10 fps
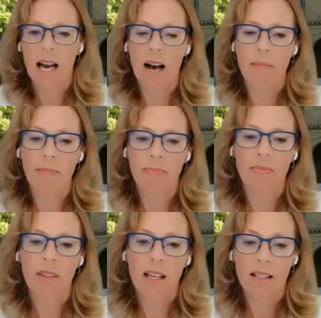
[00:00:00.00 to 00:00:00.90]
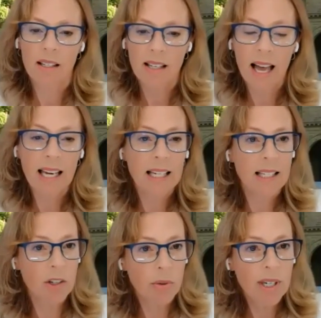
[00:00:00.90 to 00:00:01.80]
Um, society
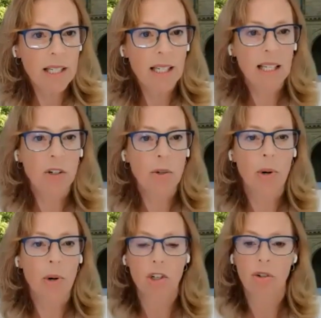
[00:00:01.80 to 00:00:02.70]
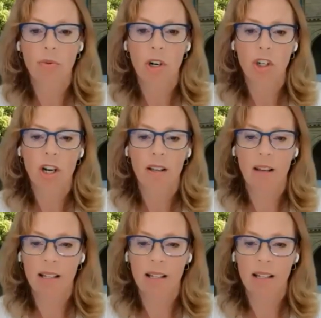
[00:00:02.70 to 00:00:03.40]
is increasingly under pressure in Russia,